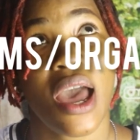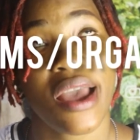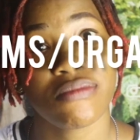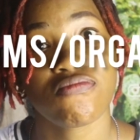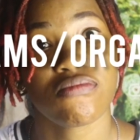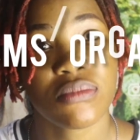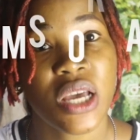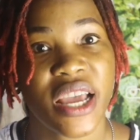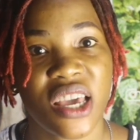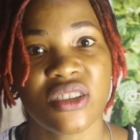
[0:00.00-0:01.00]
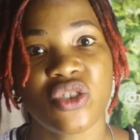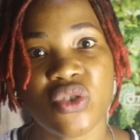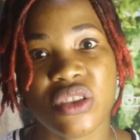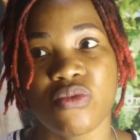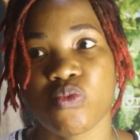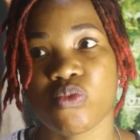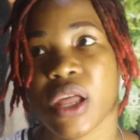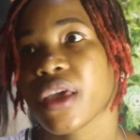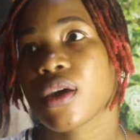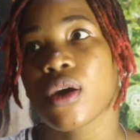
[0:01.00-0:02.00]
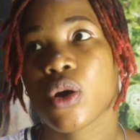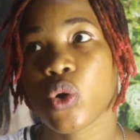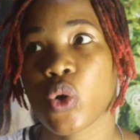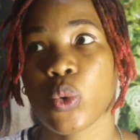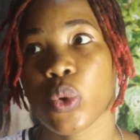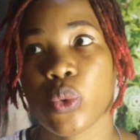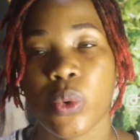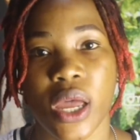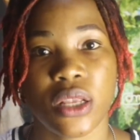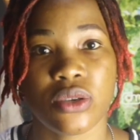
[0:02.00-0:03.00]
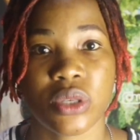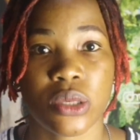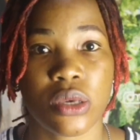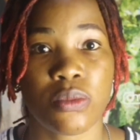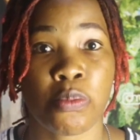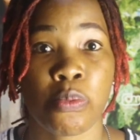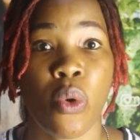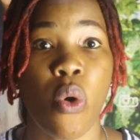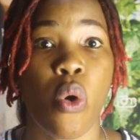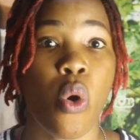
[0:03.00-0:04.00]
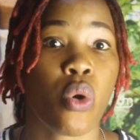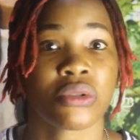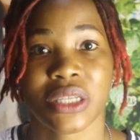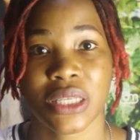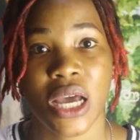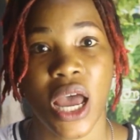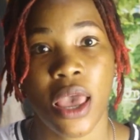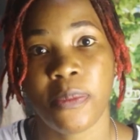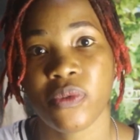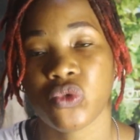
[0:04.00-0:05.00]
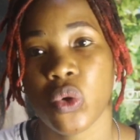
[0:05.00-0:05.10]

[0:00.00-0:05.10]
I guess you can like Google and you see more of the type of